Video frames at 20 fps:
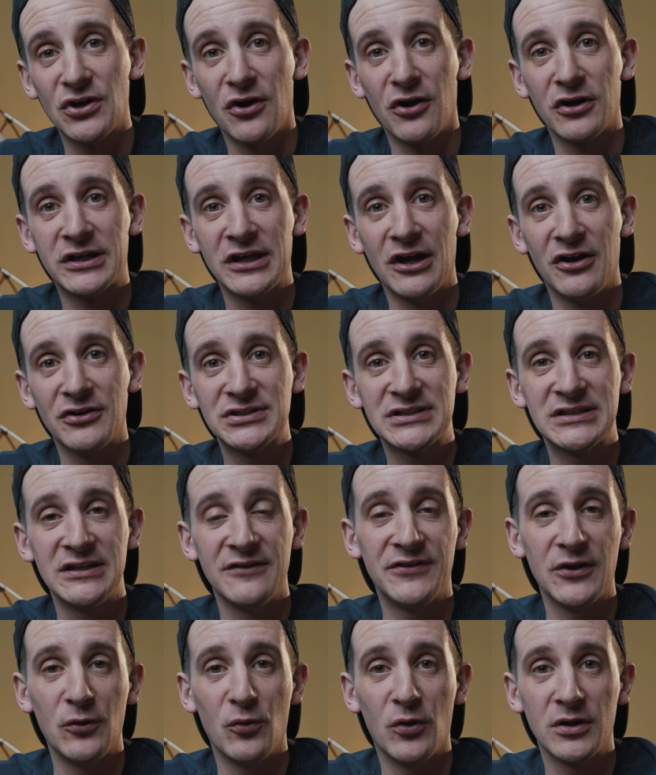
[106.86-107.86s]
to Arkell to see
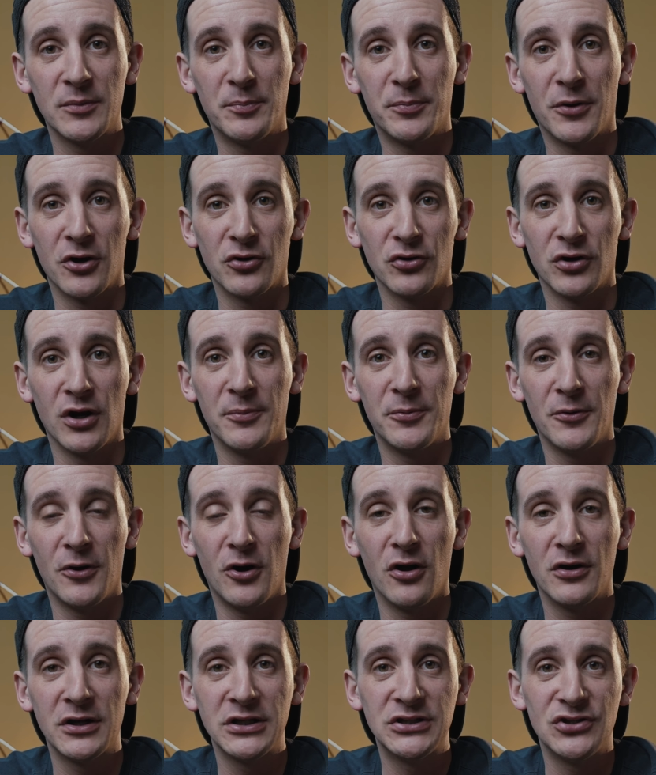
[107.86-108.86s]
if they wanted to partner up
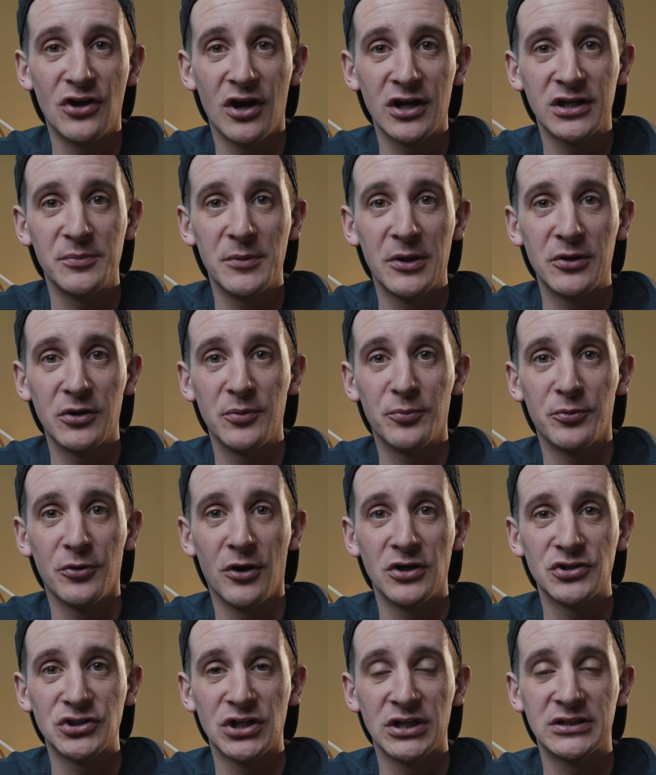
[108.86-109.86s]
on a documentary
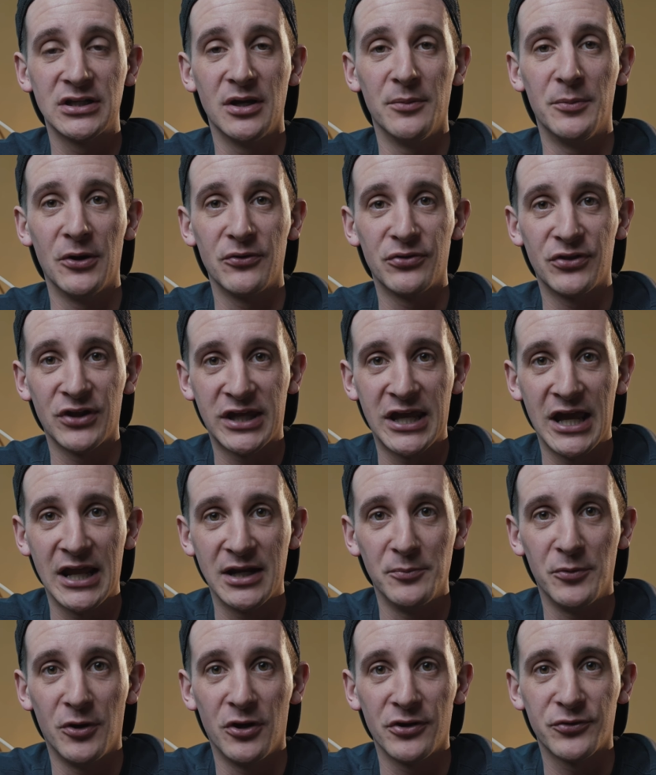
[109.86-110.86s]
project about the
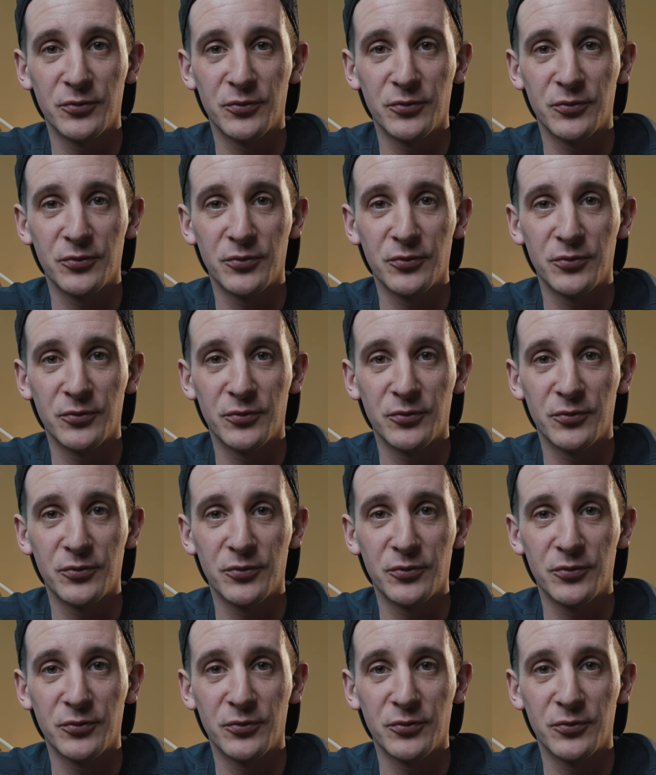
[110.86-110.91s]
Cannonball